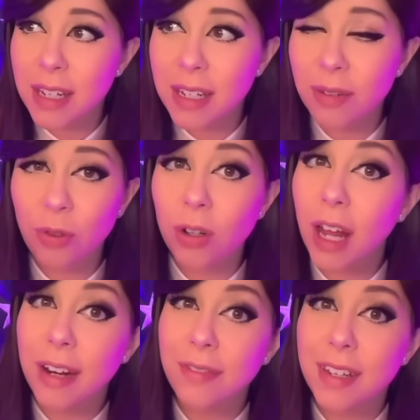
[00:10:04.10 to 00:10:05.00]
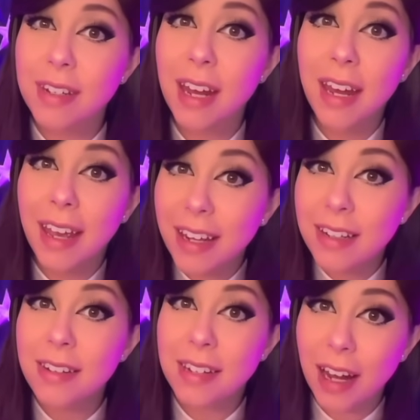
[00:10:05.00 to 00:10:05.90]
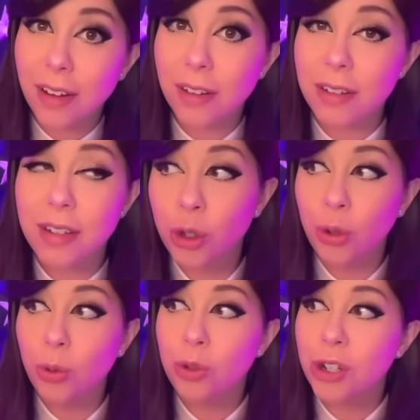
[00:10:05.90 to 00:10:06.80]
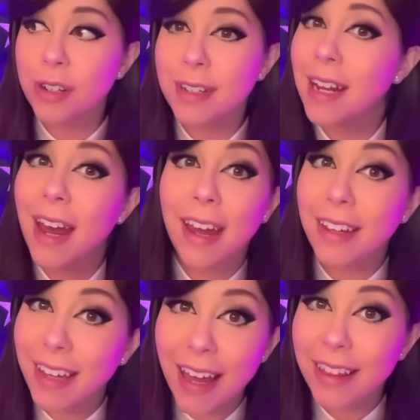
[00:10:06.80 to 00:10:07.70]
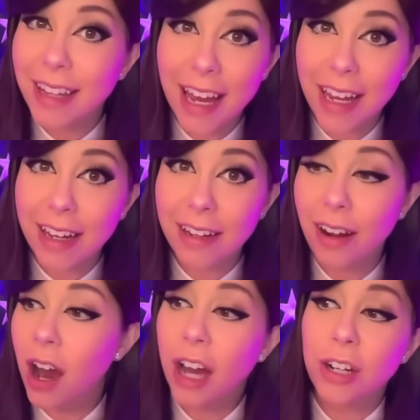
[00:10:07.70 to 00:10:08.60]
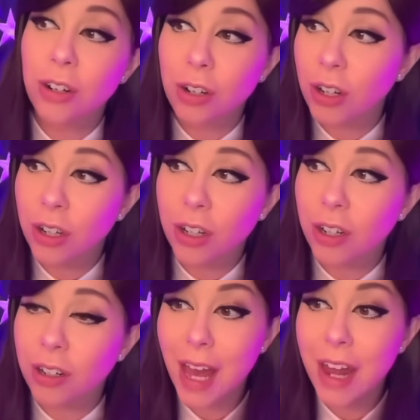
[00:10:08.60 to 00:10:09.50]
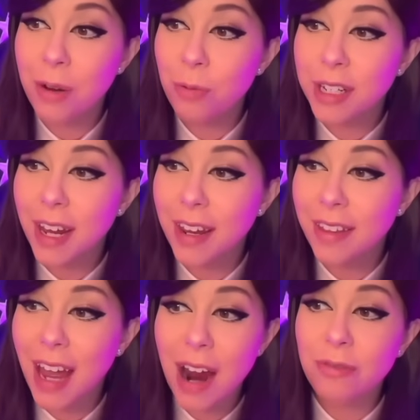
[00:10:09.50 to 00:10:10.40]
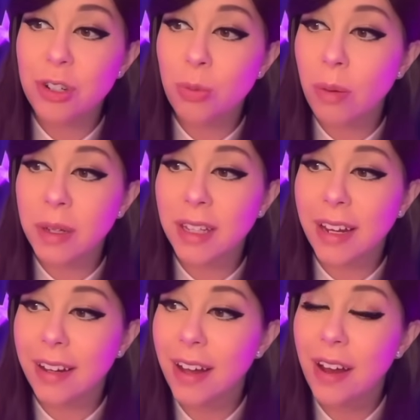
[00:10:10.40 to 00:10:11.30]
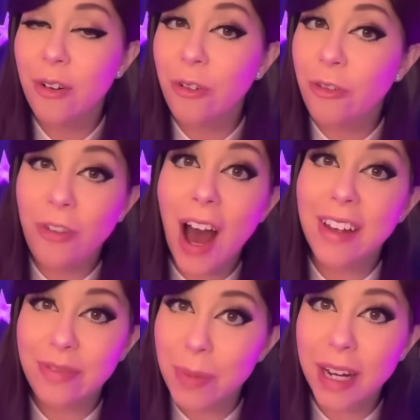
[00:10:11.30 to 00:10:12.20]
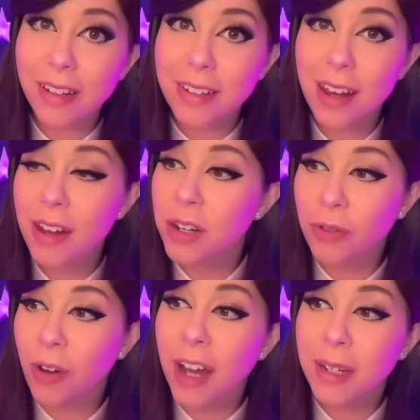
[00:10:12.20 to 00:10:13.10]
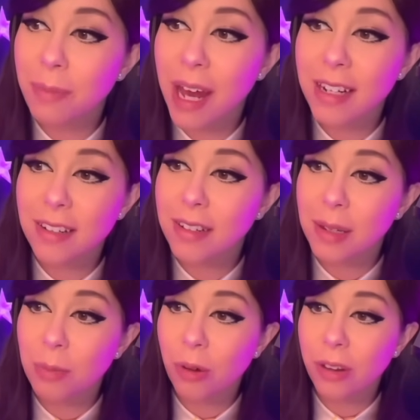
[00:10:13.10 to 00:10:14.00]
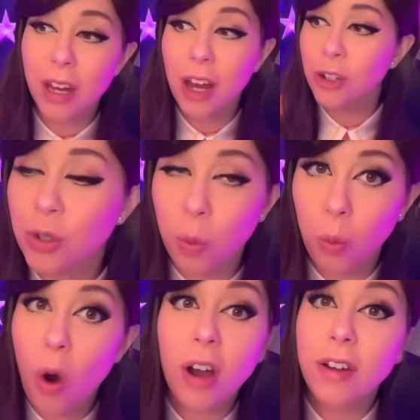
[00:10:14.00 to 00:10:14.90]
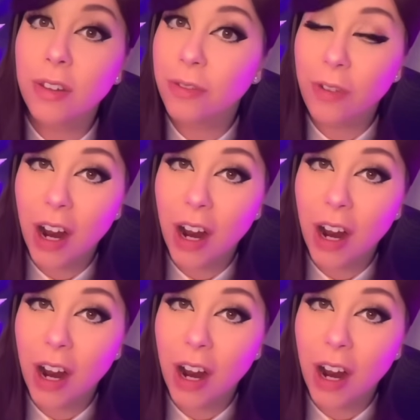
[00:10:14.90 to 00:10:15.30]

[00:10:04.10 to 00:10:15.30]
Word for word: easy for a lot of these incels to just get laid, hire a hooker, and it would take the average woman like five minutes to find a man to sleep with. Just walk the f